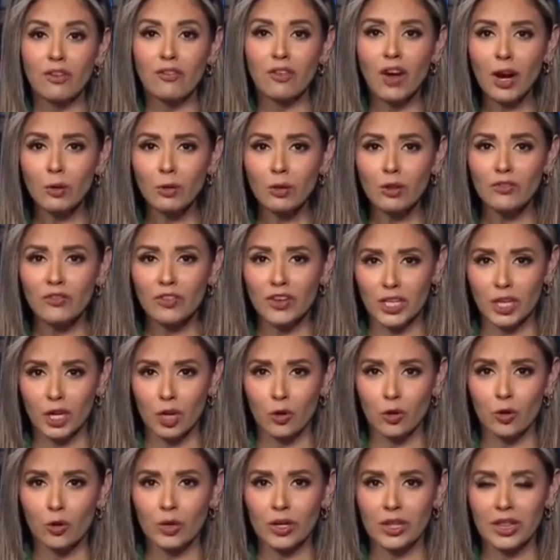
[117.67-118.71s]
viral
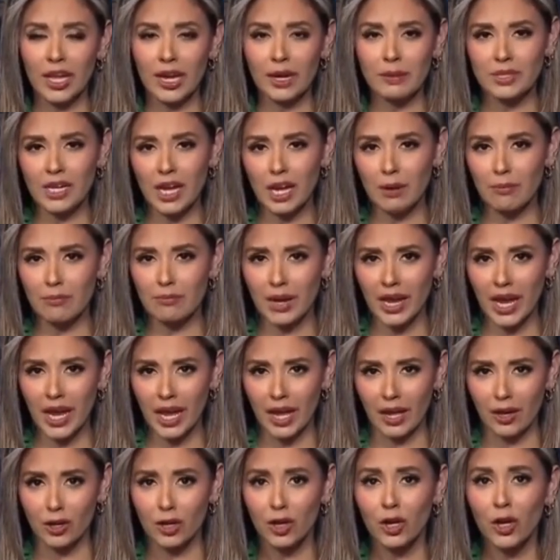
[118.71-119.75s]
video who claimed a
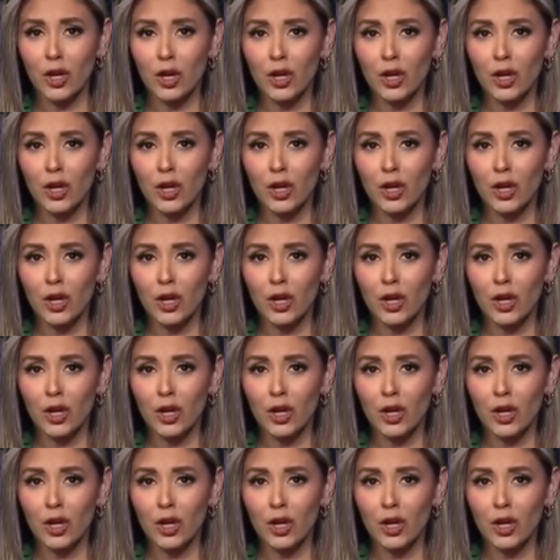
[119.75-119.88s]
man